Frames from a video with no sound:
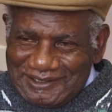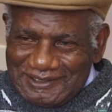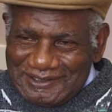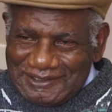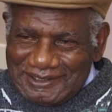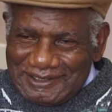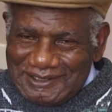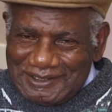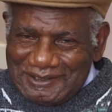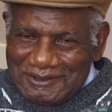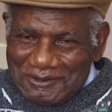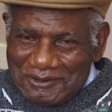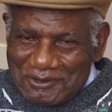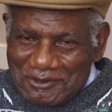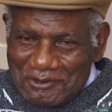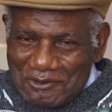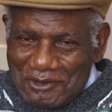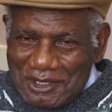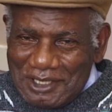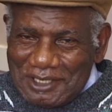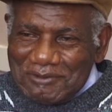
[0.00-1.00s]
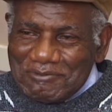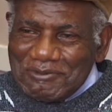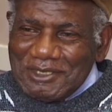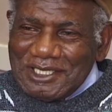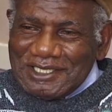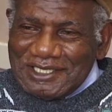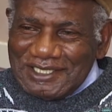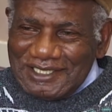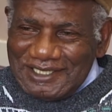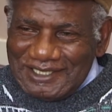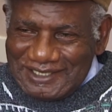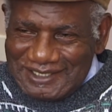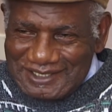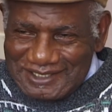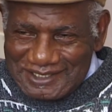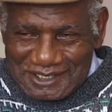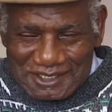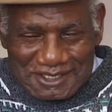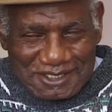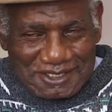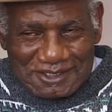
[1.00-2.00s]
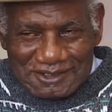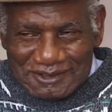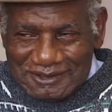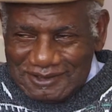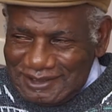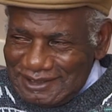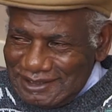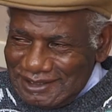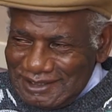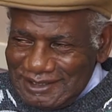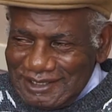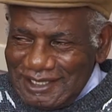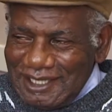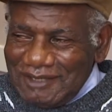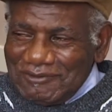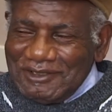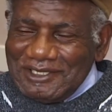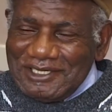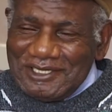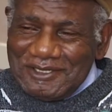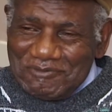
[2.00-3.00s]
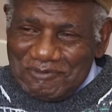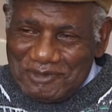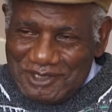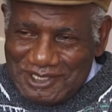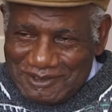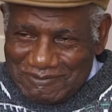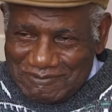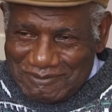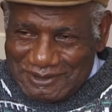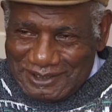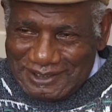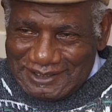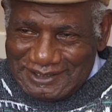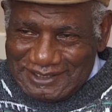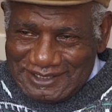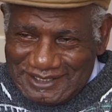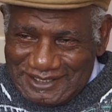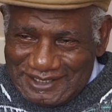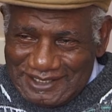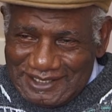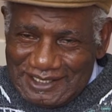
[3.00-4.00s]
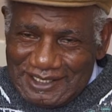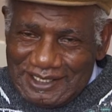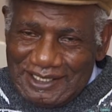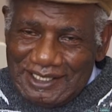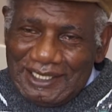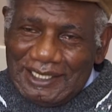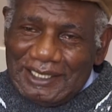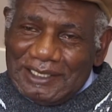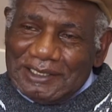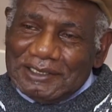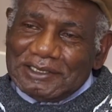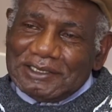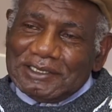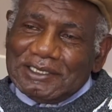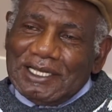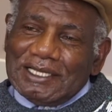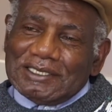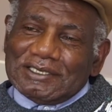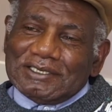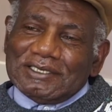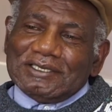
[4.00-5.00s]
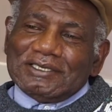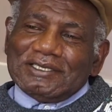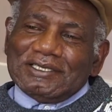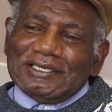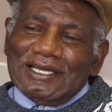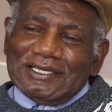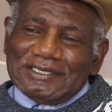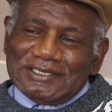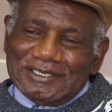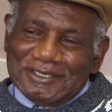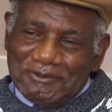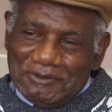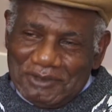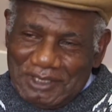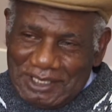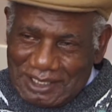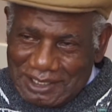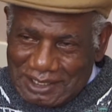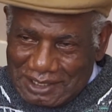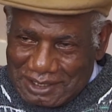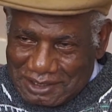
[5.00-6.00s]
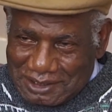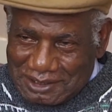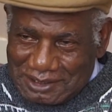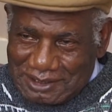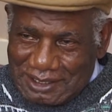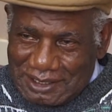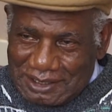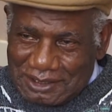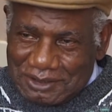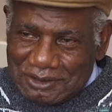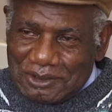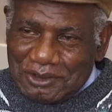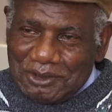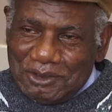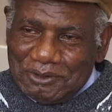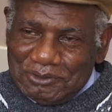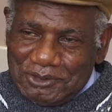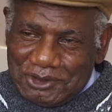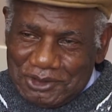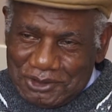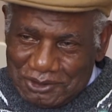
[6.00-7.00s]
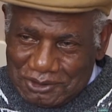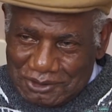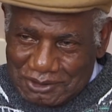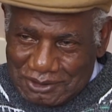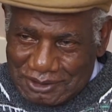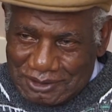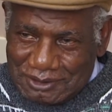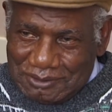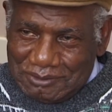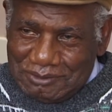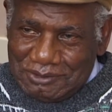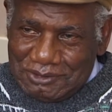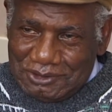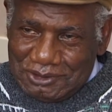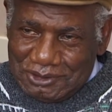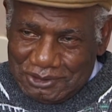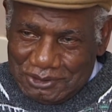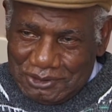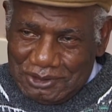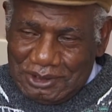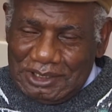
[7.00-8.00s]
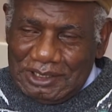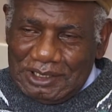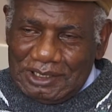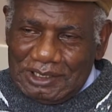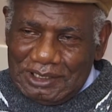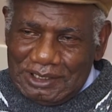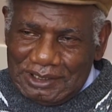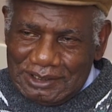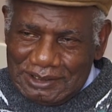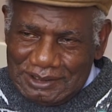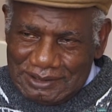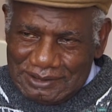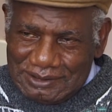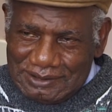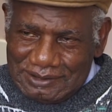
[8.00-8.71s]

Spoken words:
you see, went missing. So he didn't have any papers, and that's the way he get to come to England.